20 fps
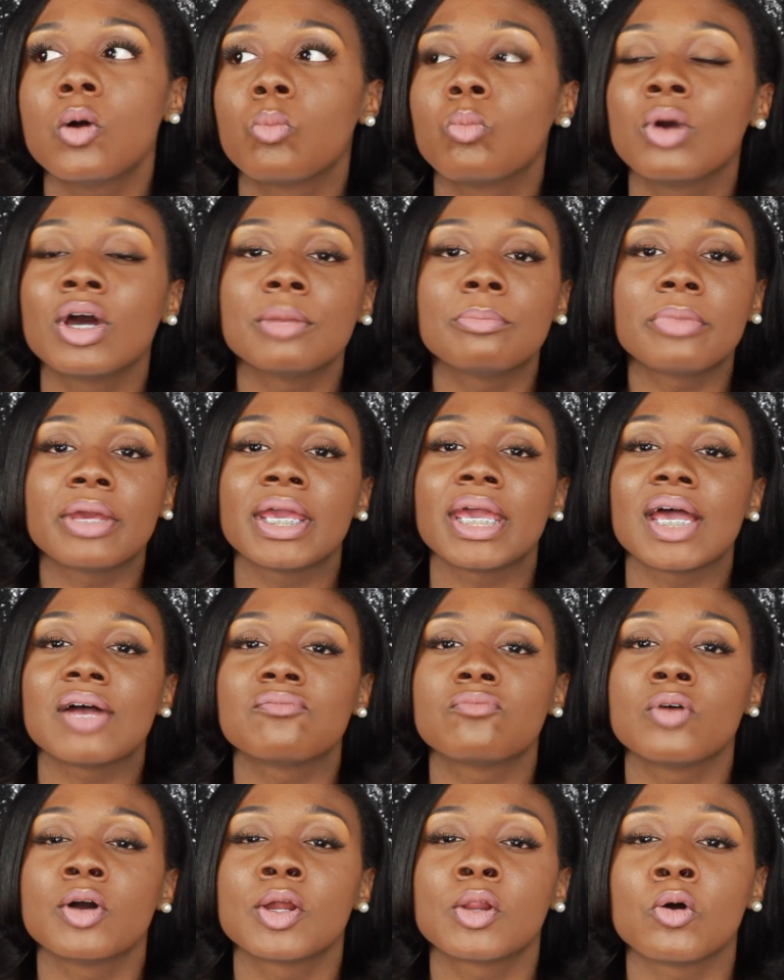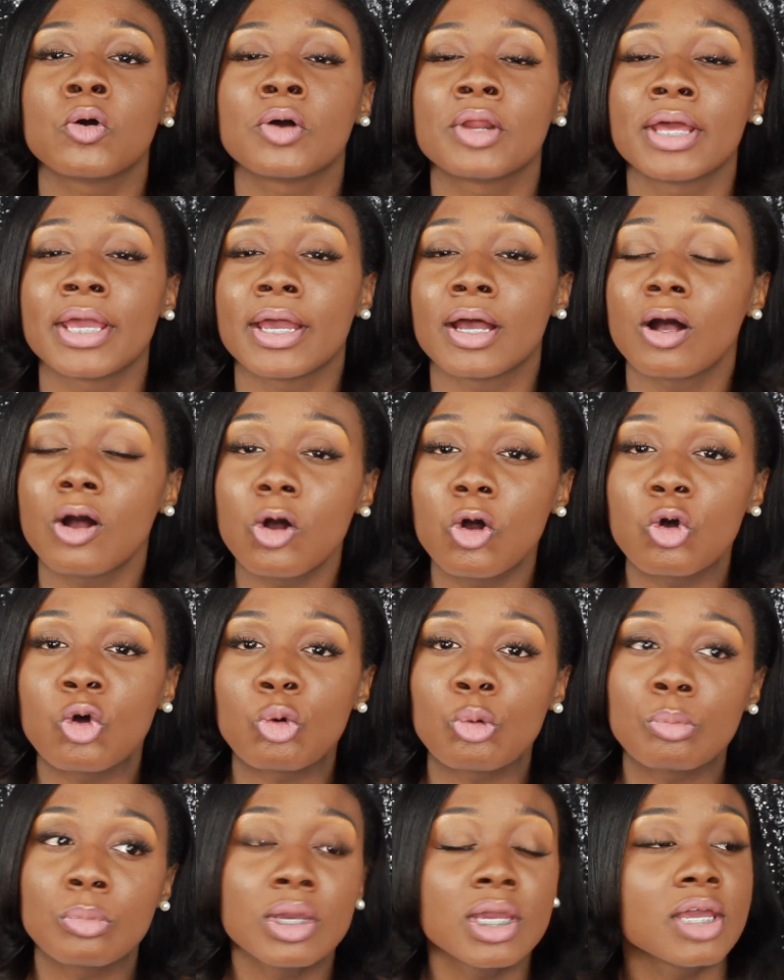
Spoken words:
what may have went on at home.